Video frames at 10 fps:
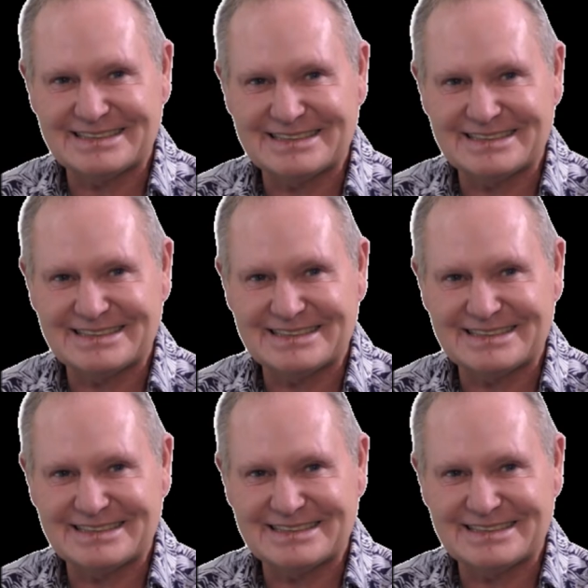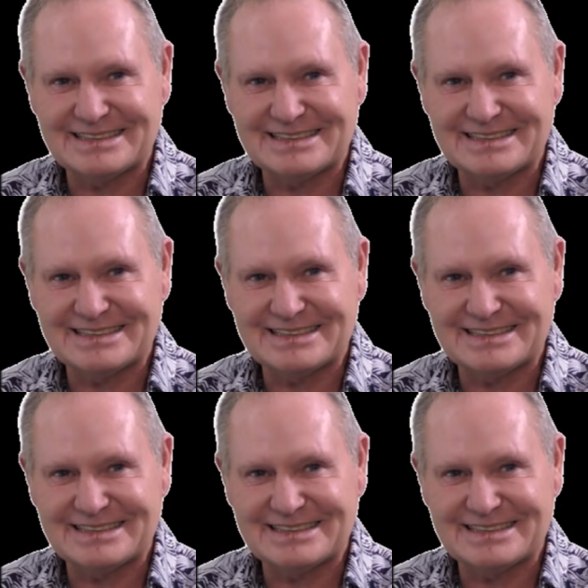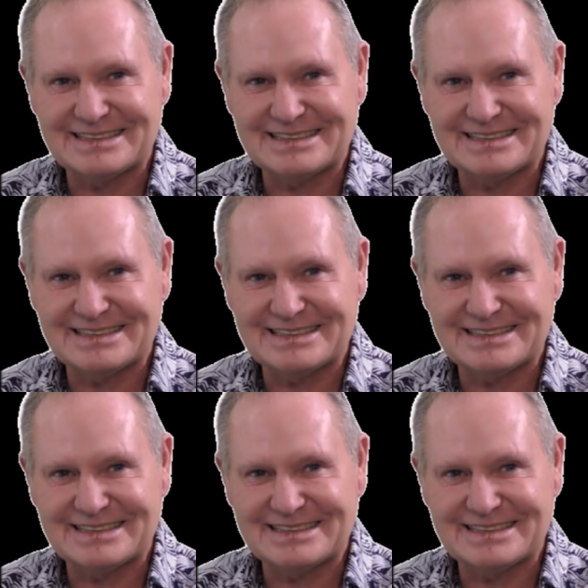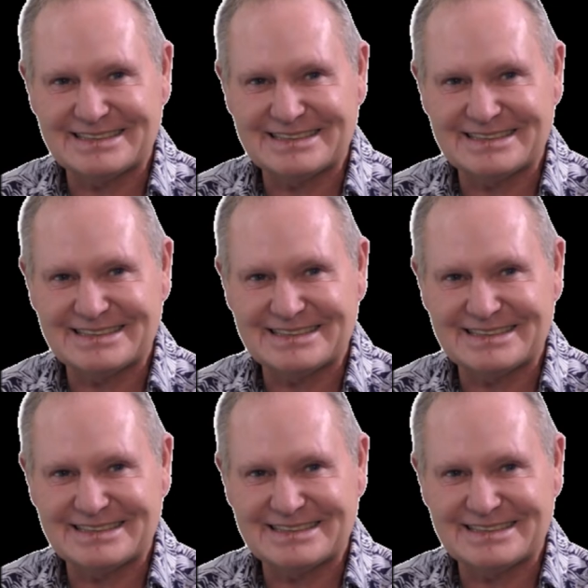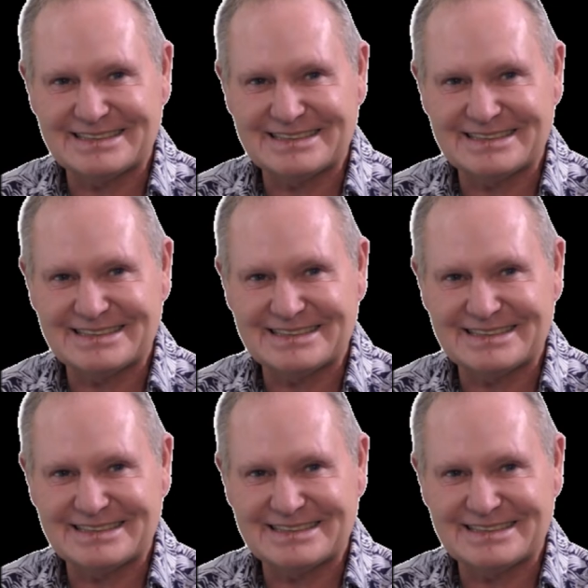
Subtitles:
[no speech]